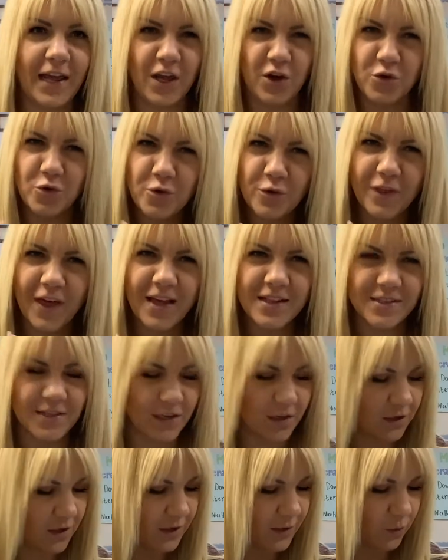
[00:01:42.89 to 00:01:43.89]
ooh, that's a
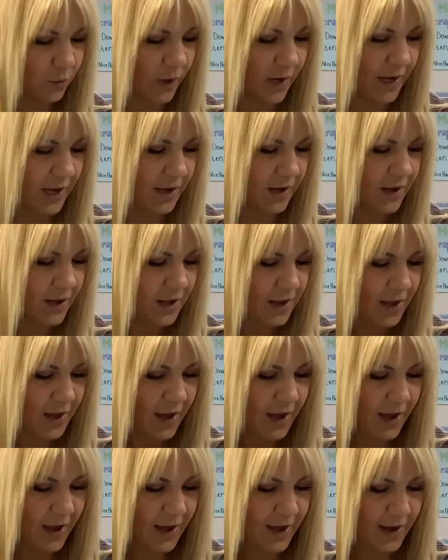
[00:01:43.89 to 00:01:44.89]
good one.
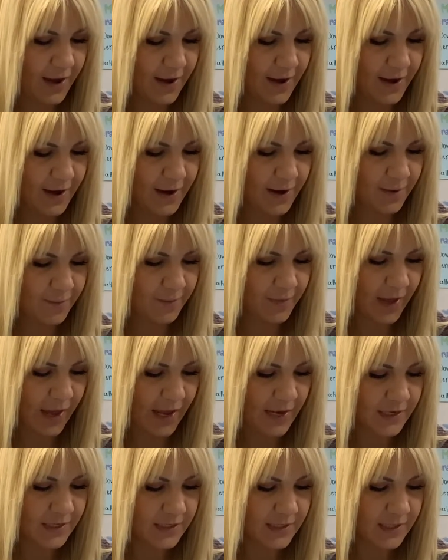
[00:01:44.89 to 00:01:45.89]

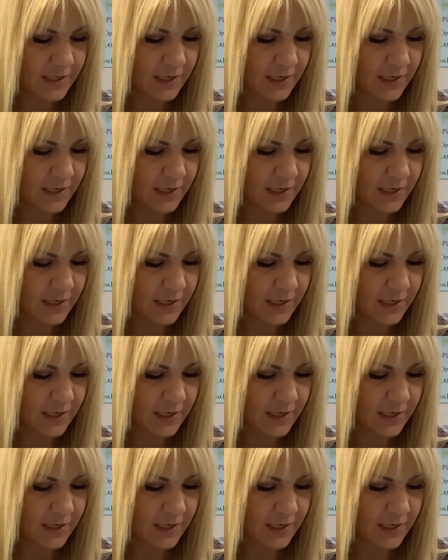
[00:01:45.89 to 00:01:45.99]
And